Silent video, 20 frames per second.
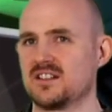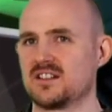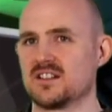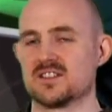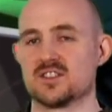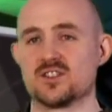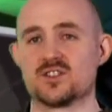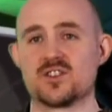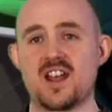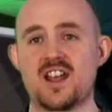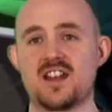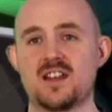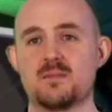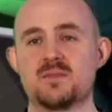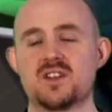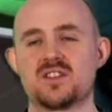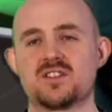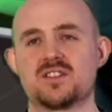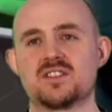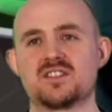There's the
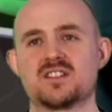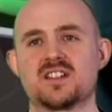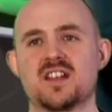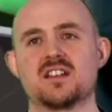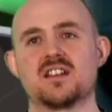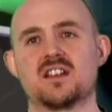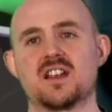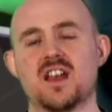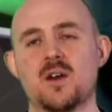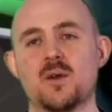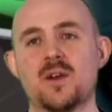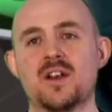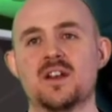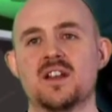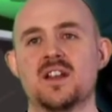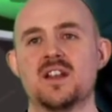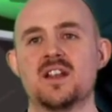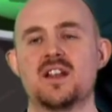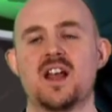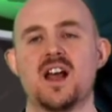training missions to get you going,
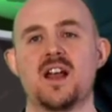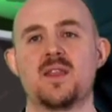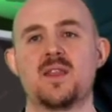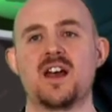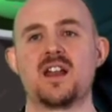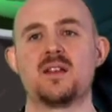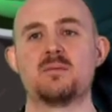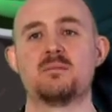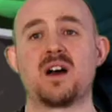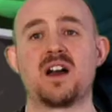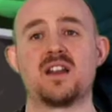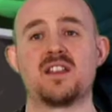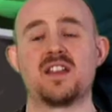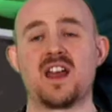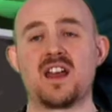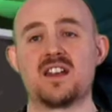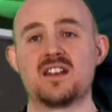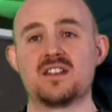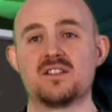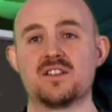and then by
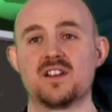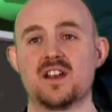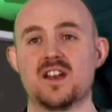the end